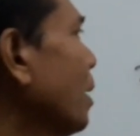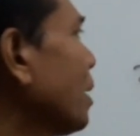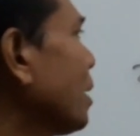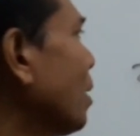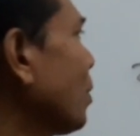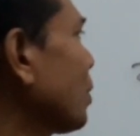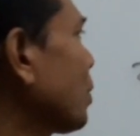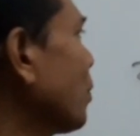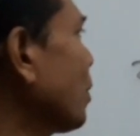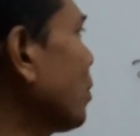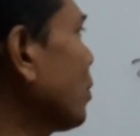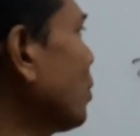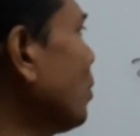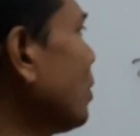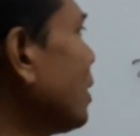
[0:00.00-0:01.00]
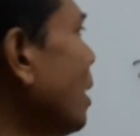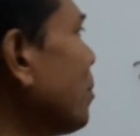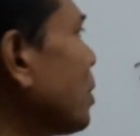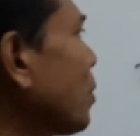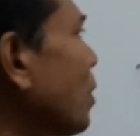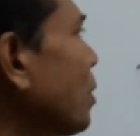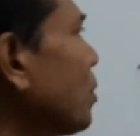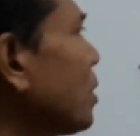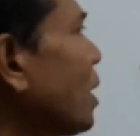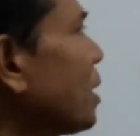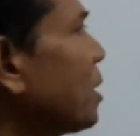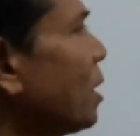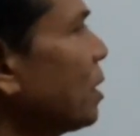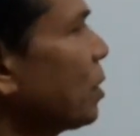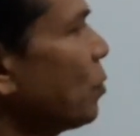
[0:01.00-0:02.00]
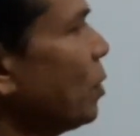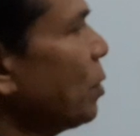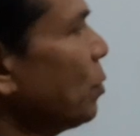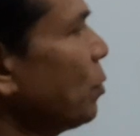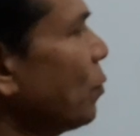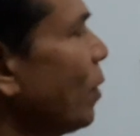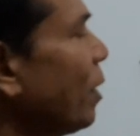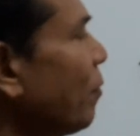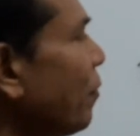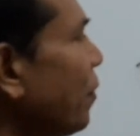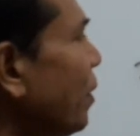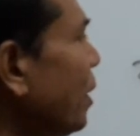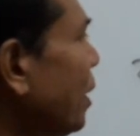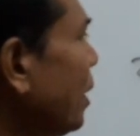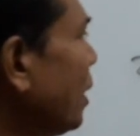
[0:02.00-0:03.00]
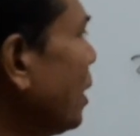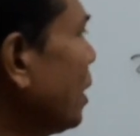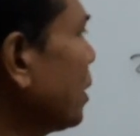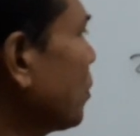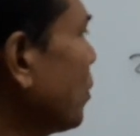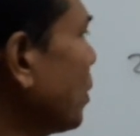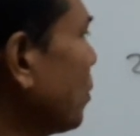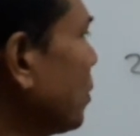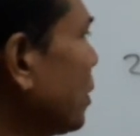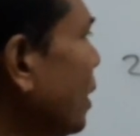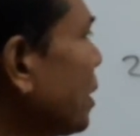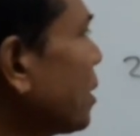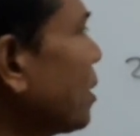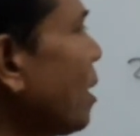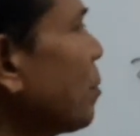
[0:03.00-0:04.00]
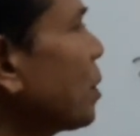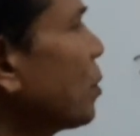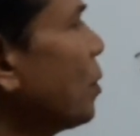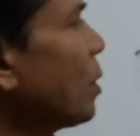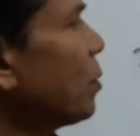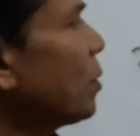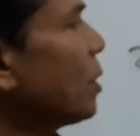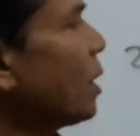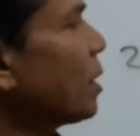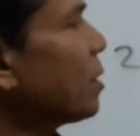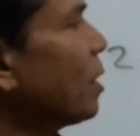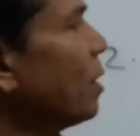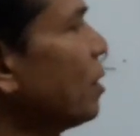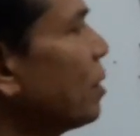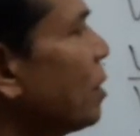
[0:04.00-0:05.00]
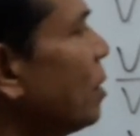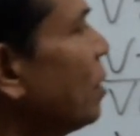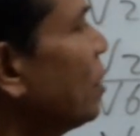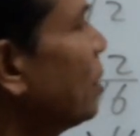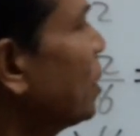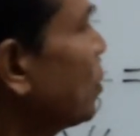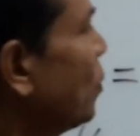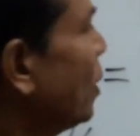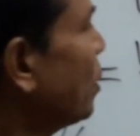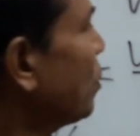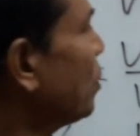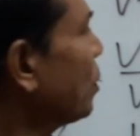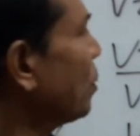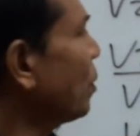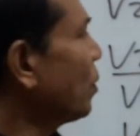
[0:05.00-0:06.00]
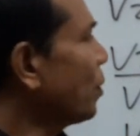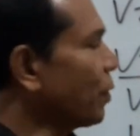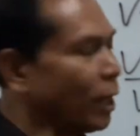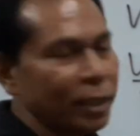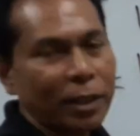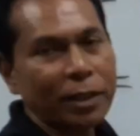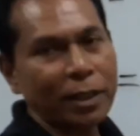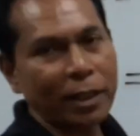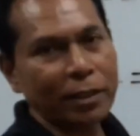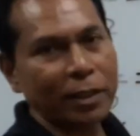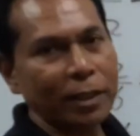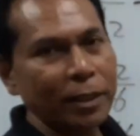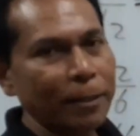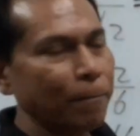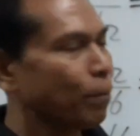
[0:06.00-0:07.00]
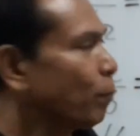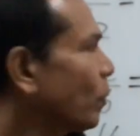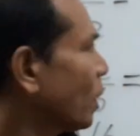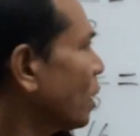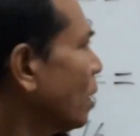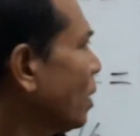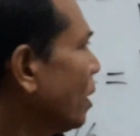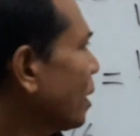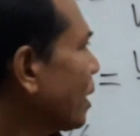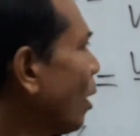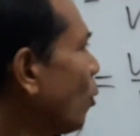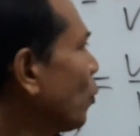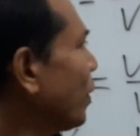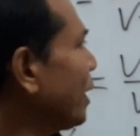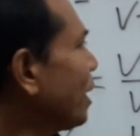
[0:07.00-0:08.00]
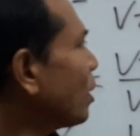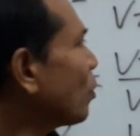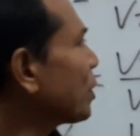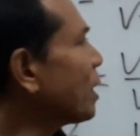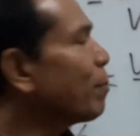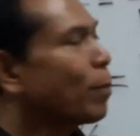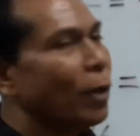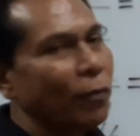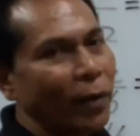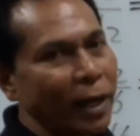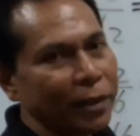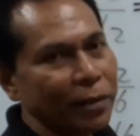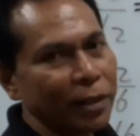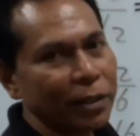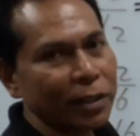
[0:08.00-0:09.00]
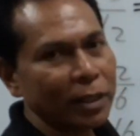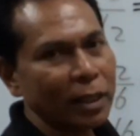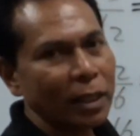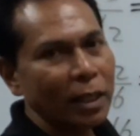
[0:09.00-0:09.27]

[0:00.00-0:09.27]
Now square root 2 times square root 6 is square root 12, and square root 6 times square root 6 is square root 36. Now we need to simplify this.